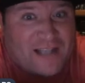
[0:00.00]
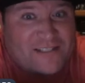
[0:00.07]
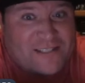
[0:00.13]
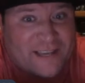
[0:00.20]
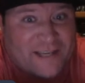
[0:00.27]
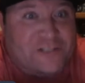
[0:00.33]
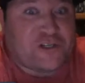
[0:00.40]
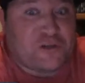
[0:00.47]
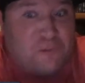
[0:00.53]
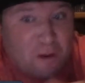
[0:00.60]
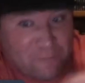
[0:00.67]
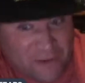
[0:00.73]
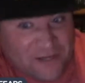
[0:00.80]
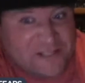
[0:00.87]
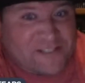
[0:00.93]
Sega. Do you
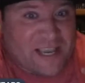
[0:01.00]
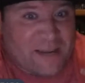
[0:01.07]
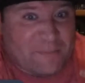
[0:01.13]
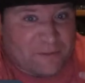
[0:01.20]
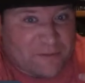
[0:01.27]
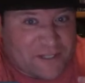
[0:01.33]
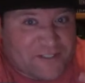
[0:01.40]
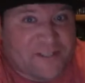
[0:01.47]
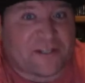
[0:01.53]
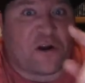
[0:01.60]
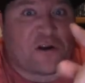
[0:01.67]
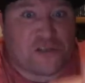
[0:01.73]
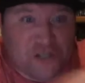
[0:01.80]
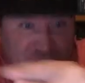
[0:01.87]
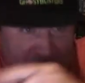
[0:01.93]
want me to say ballistic,
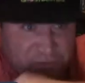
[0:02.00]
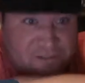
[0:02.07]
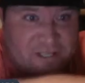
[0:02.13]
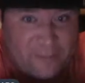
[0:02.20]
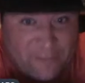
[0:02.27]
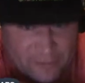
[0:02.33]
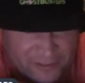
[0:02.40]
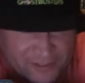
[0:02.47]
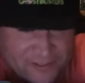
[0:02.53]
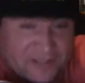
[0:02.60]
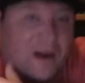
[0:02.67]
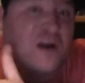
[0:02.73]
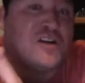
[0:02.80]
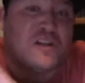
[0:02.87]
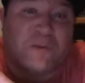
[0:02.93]
or should you say ballistic, or should we